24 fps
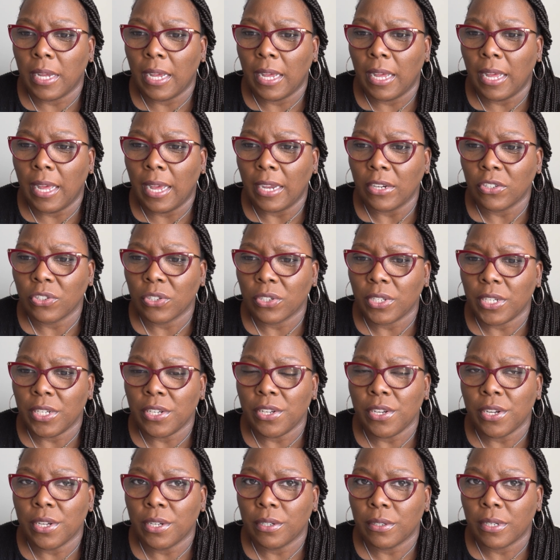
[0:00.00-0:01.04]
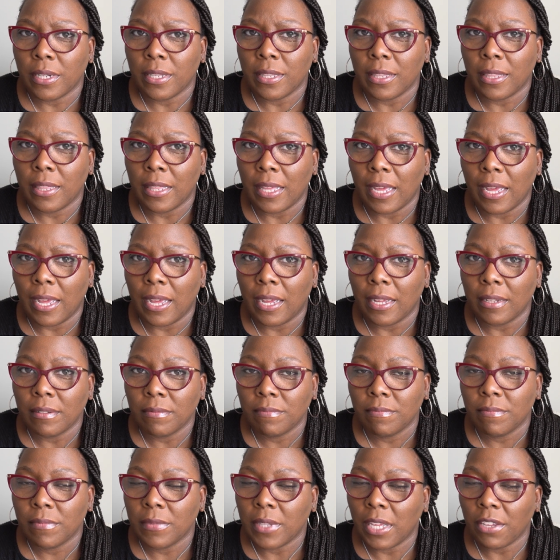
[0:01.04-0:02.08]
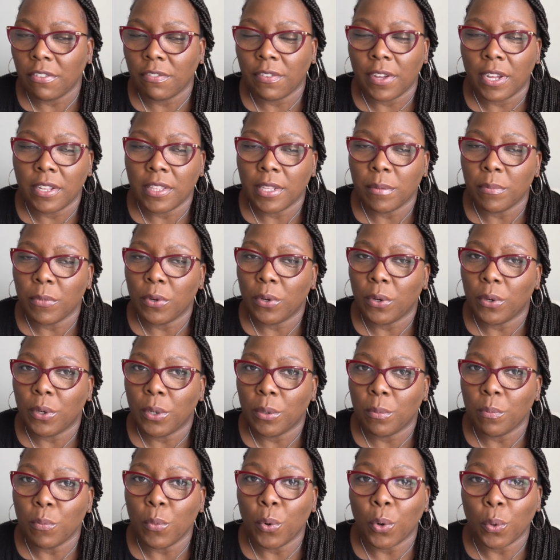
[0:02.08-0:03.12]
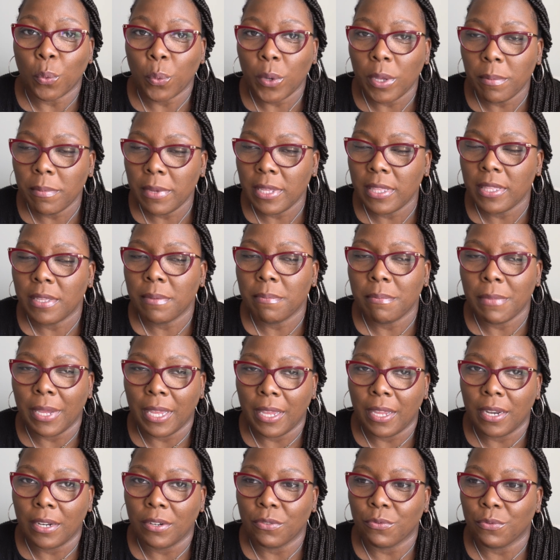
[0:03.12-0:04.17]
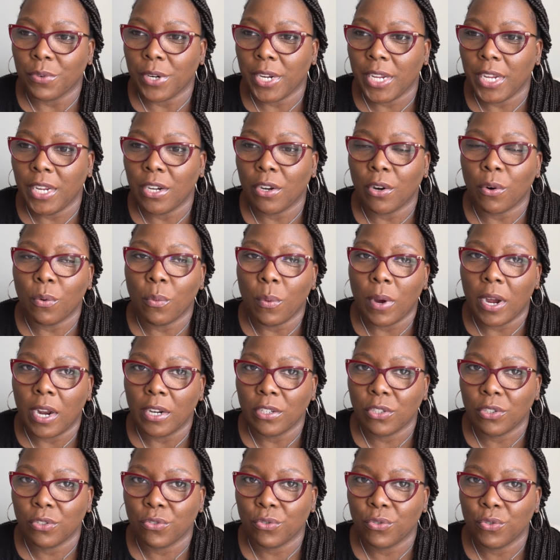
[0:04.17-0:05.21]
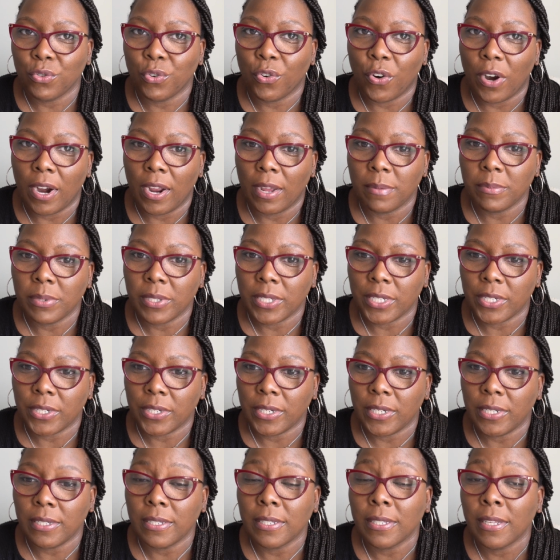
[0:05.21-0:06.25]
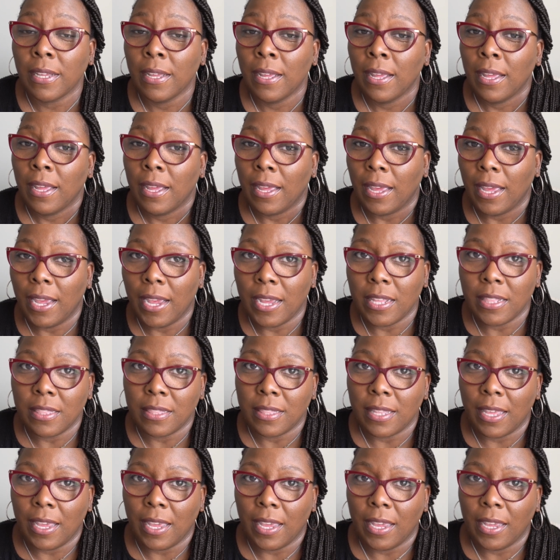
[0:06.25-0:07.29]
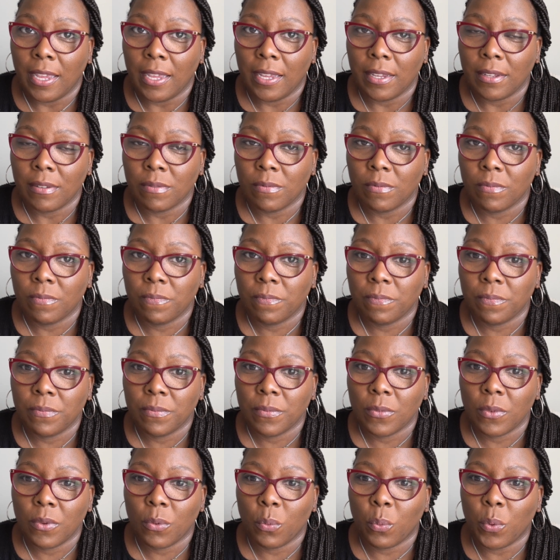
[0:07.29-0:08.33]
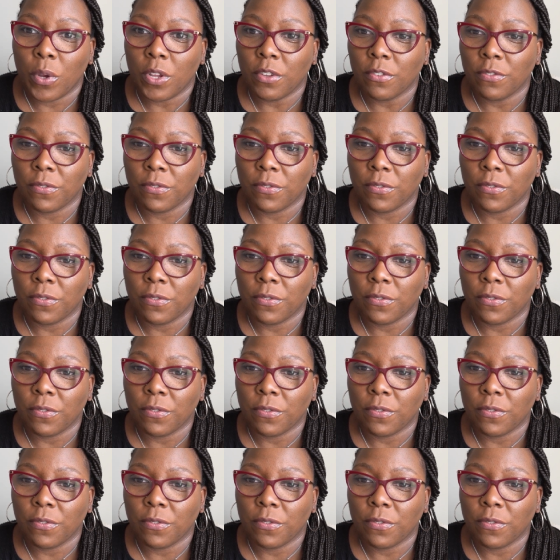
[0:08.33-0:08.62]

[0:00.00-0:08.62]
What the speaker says: actually noted that they found that more women than men read or watch true crime series, and they went